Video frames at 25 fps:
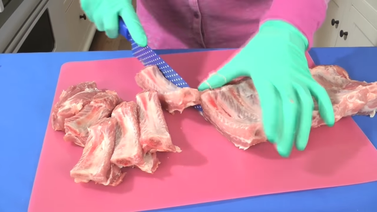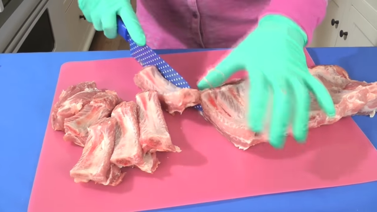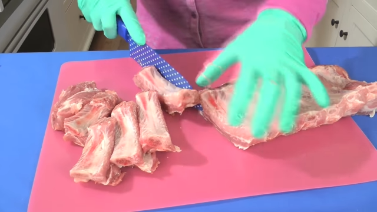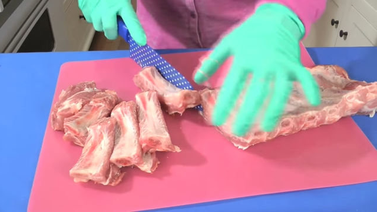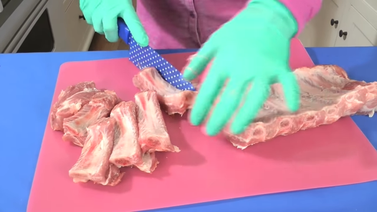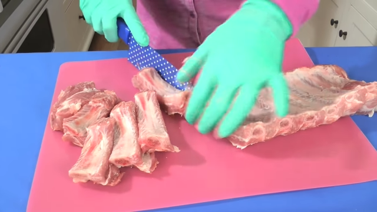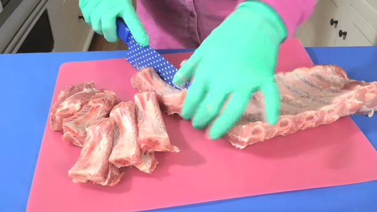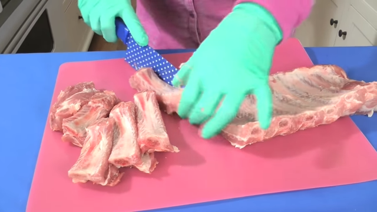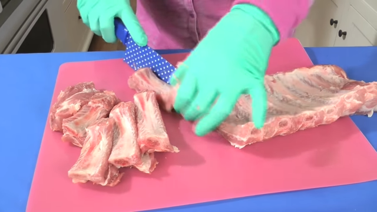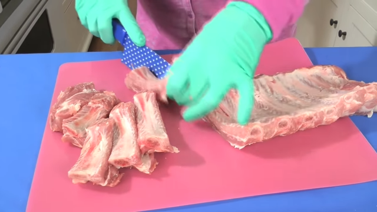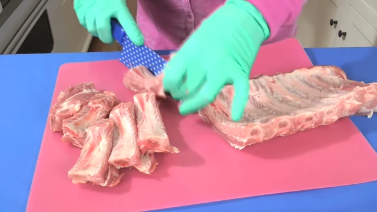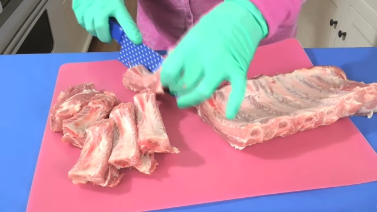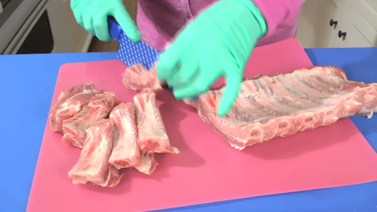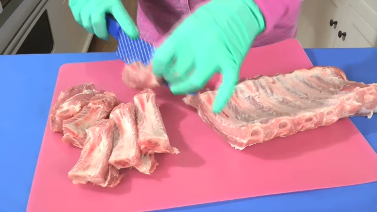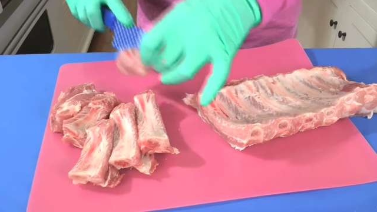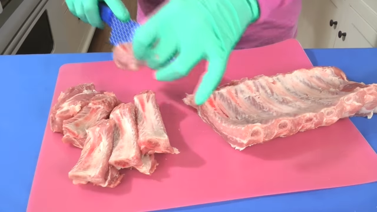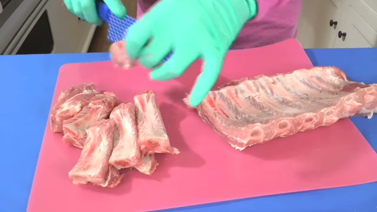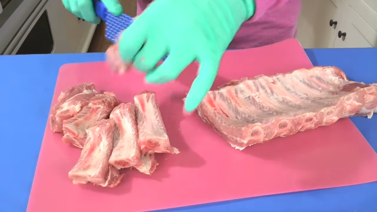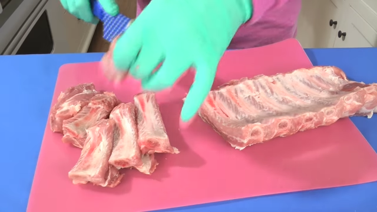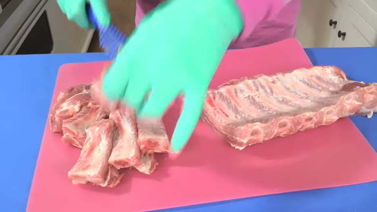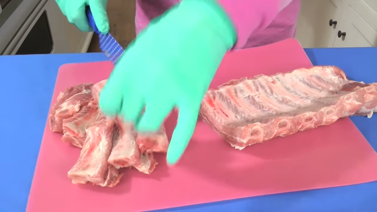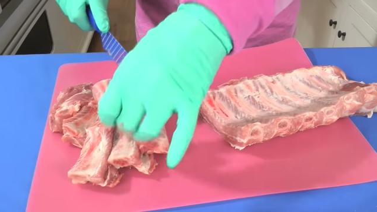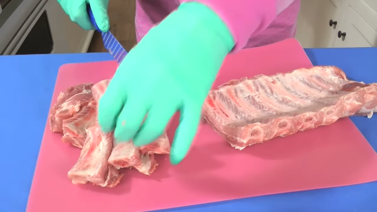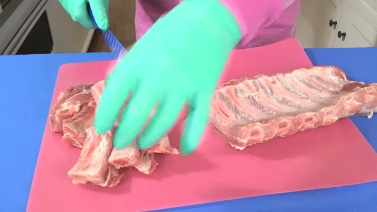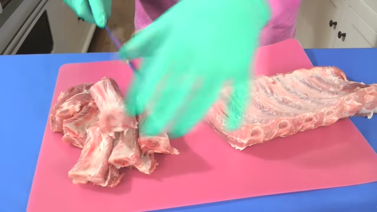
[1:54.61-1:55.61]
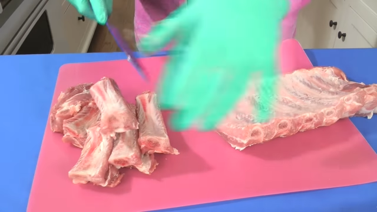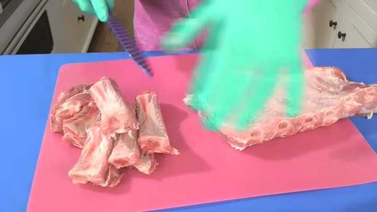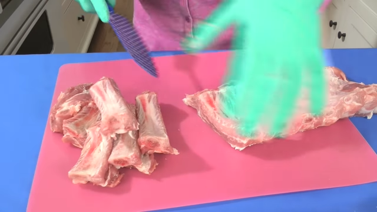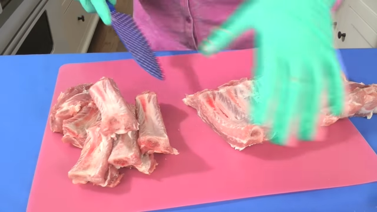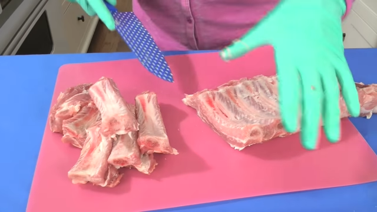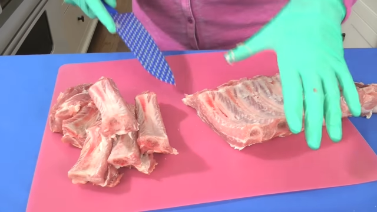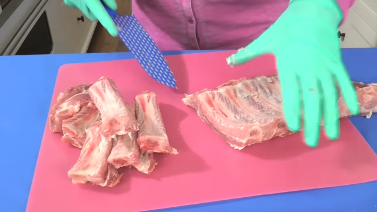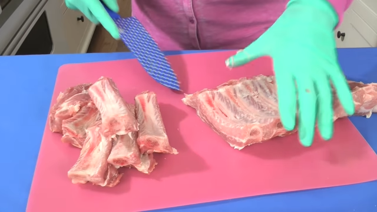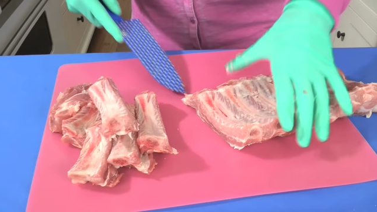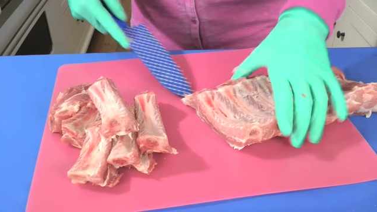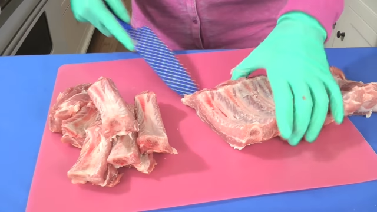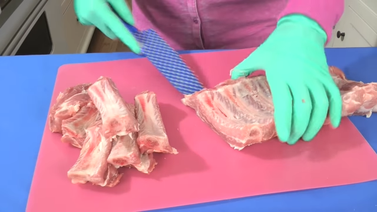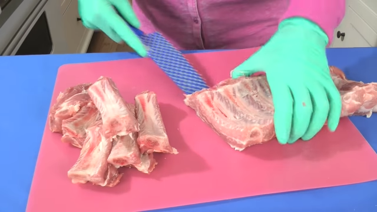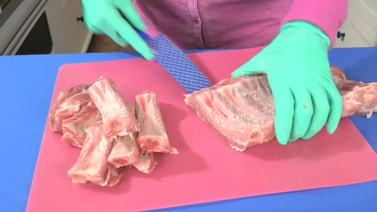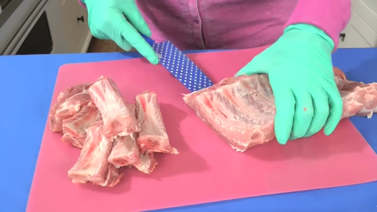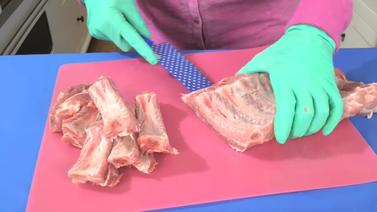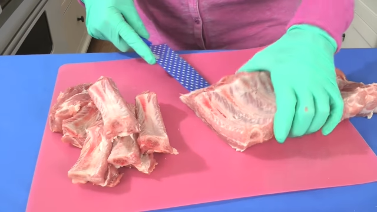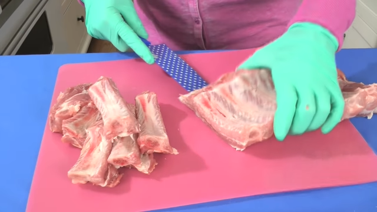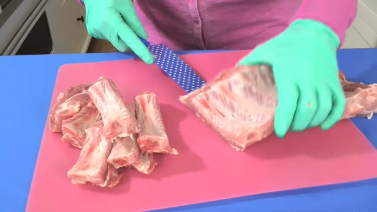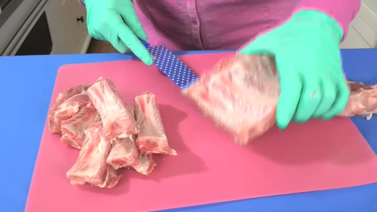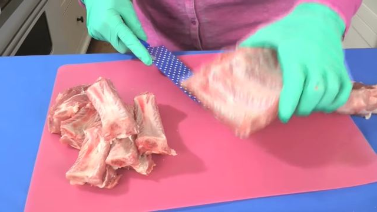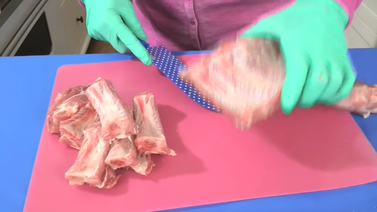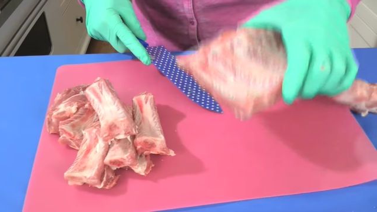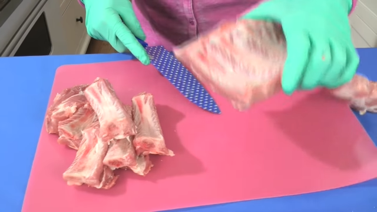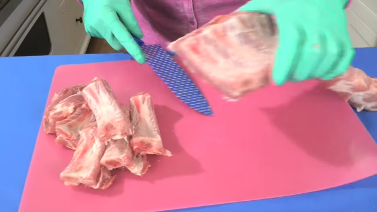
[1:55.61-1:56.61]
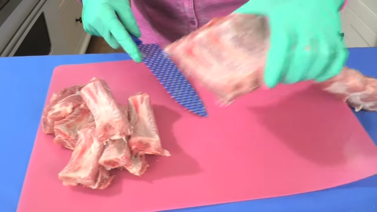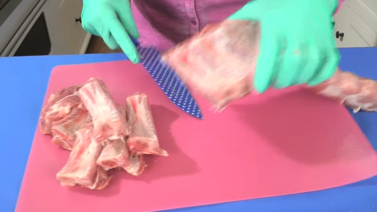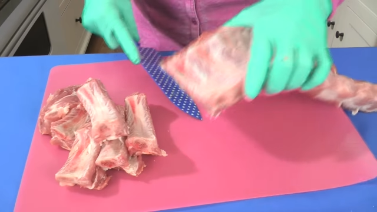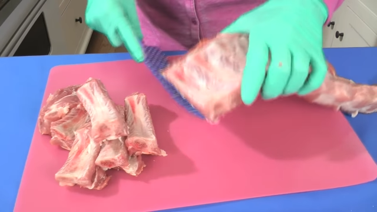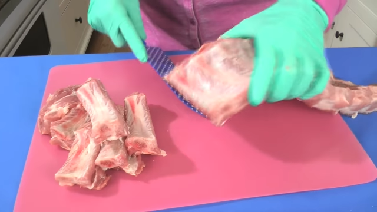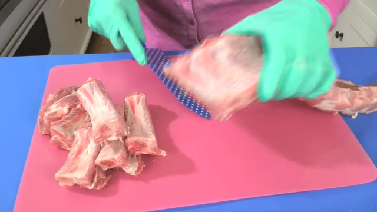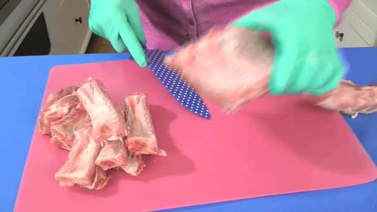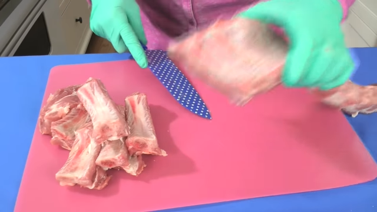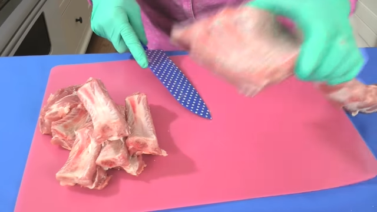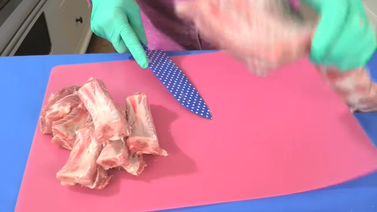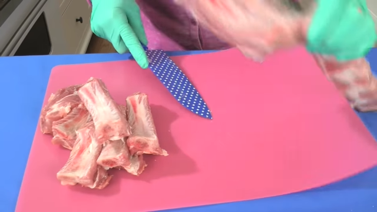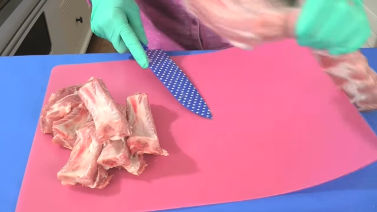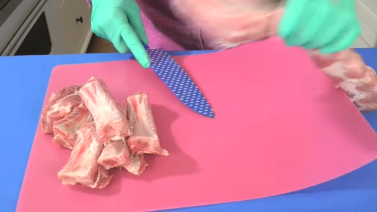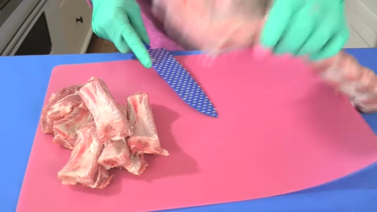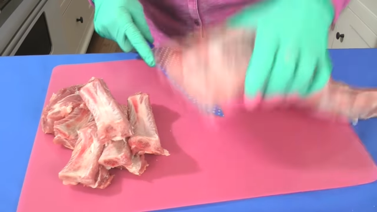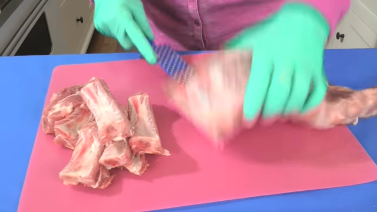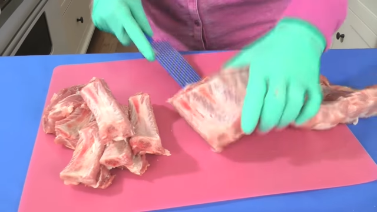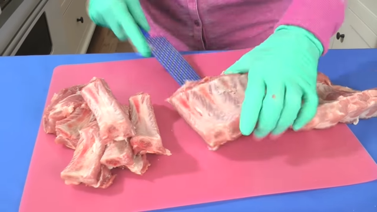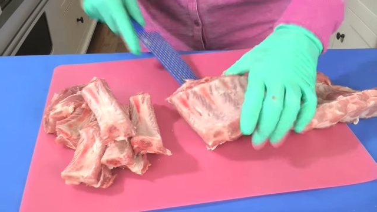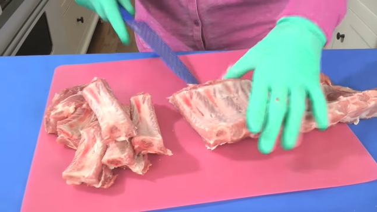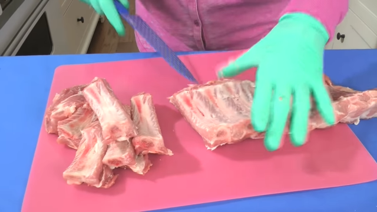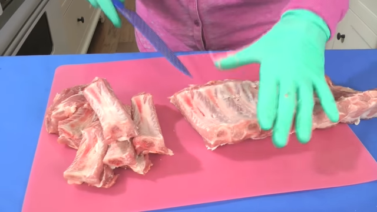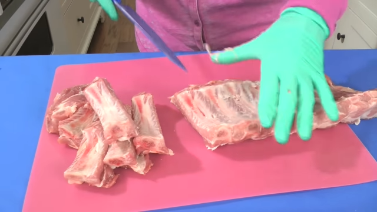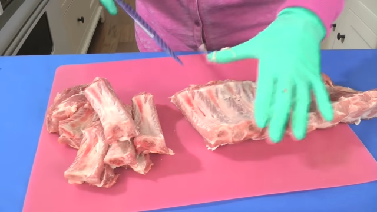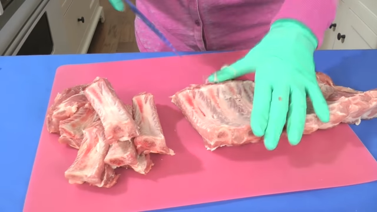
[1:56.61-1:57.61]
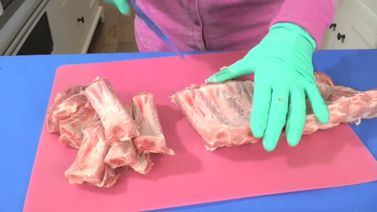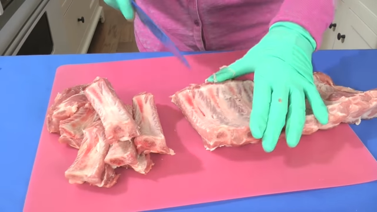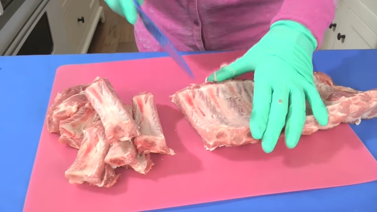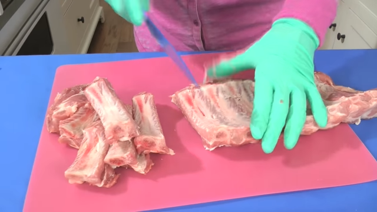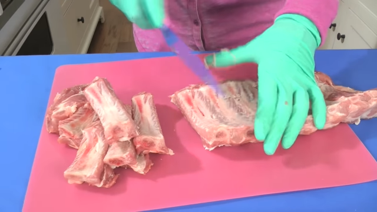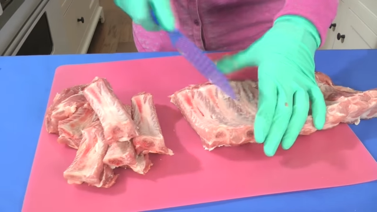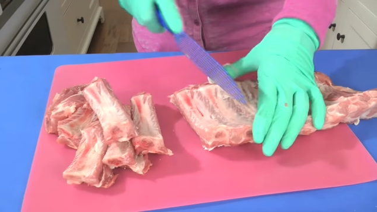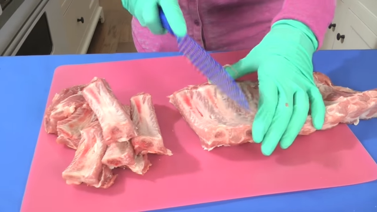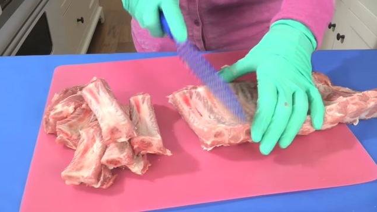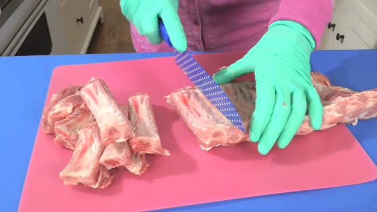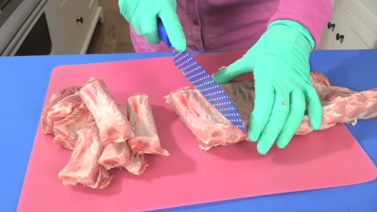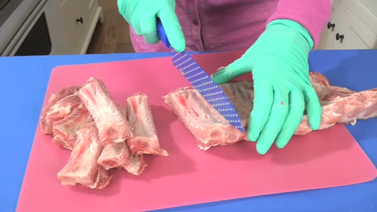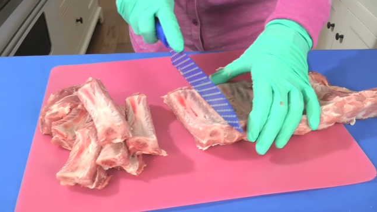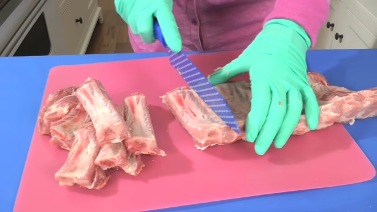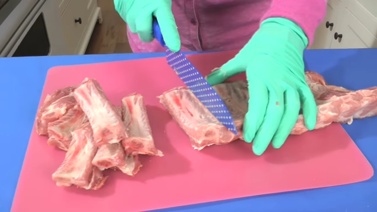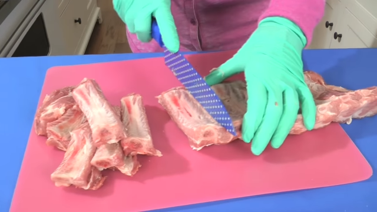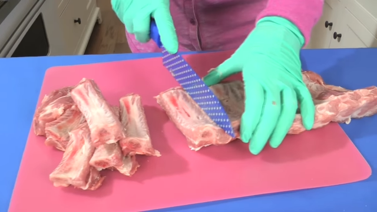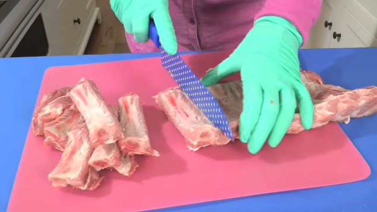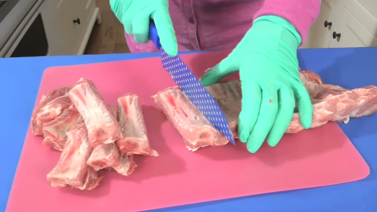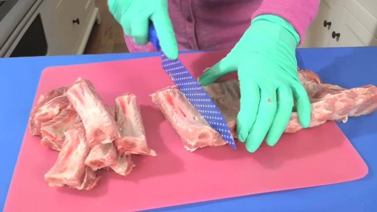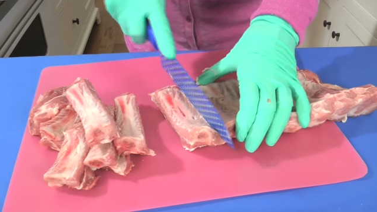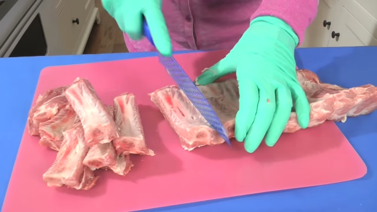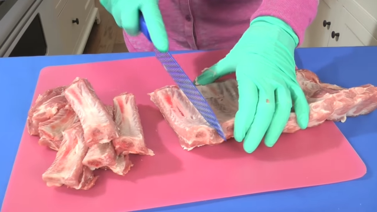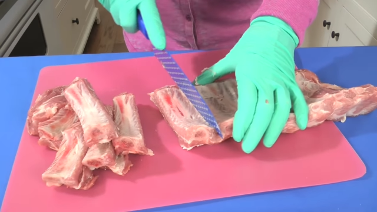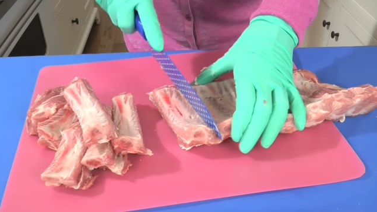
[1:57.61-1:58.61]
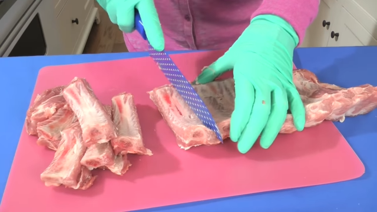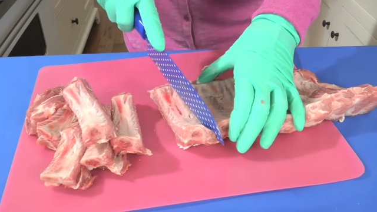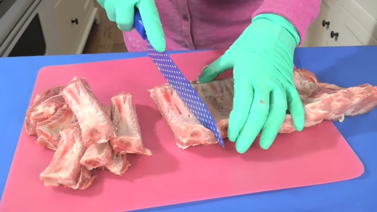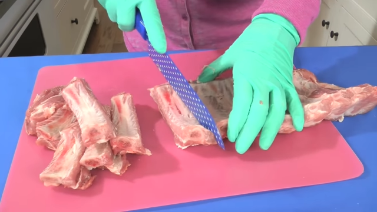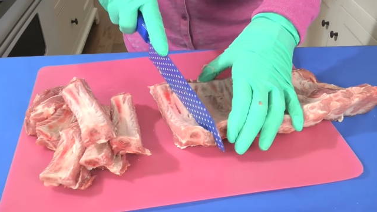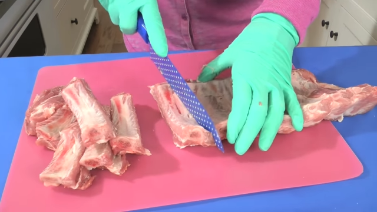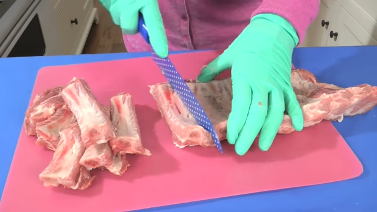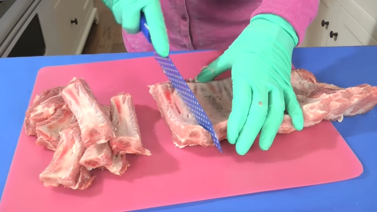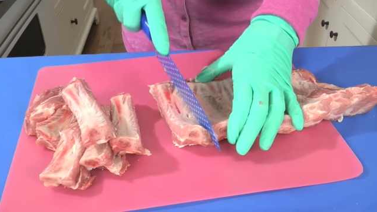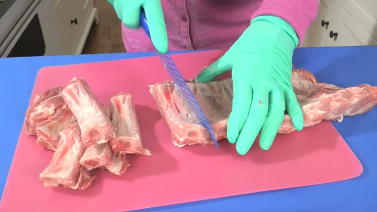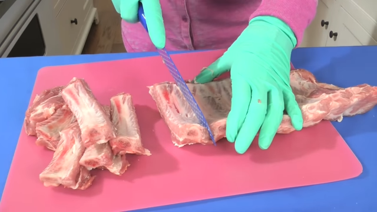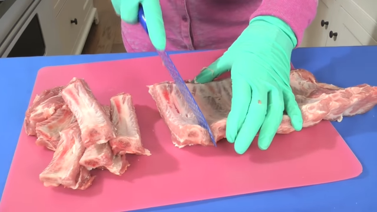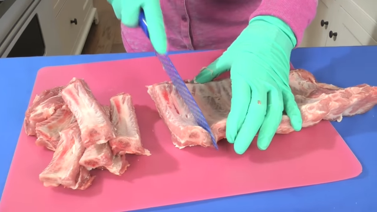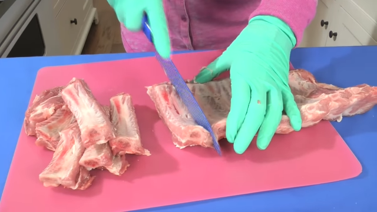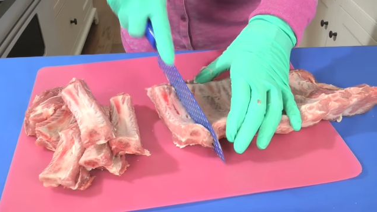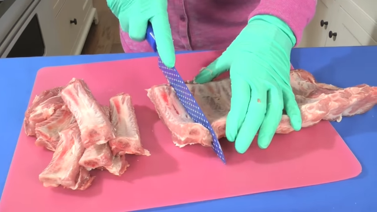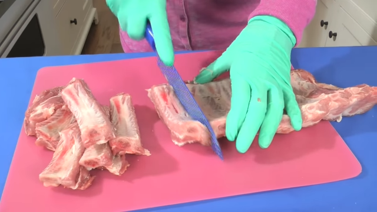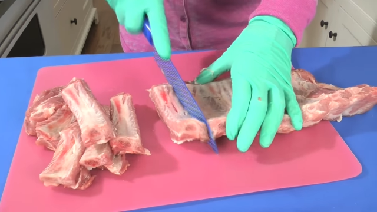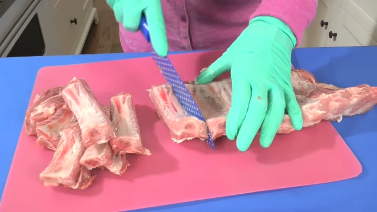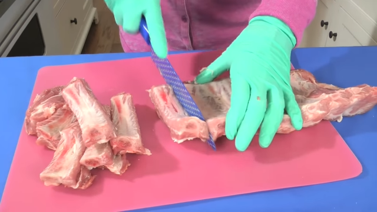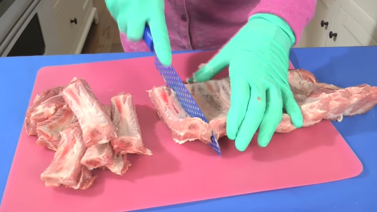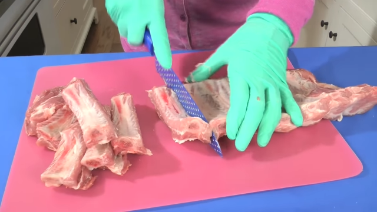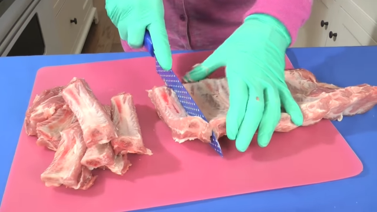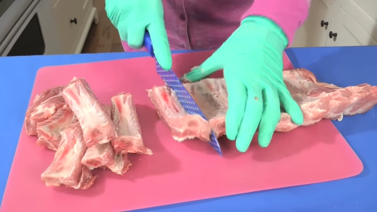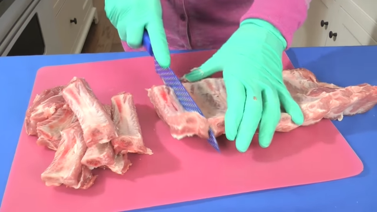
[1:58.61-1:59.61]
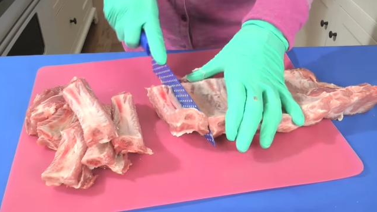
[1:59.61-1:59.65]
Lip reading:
[unreadable: no face in view]